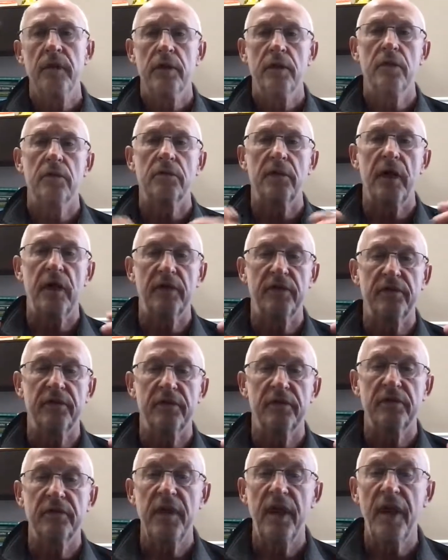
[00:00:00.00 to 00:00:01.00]
your test
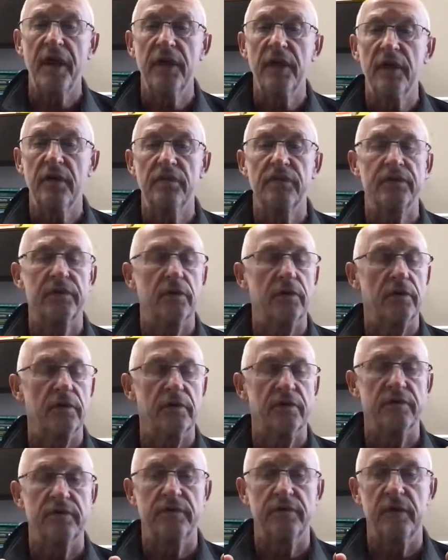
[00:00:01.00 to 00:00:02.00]
is negative, so
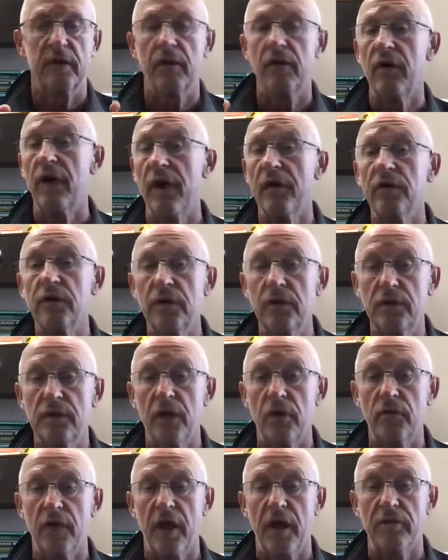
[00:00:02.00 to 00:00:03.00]
it's very likely you
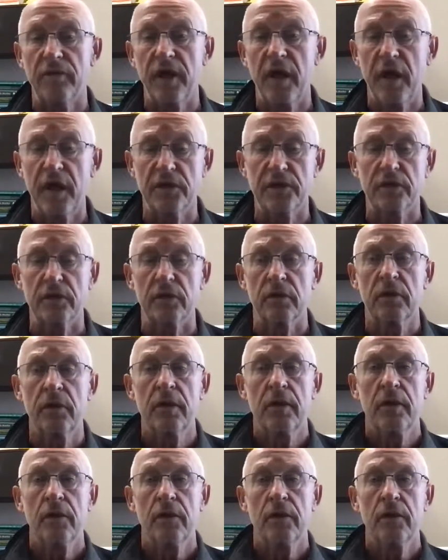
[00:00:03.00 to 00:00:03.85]
don't have cancer,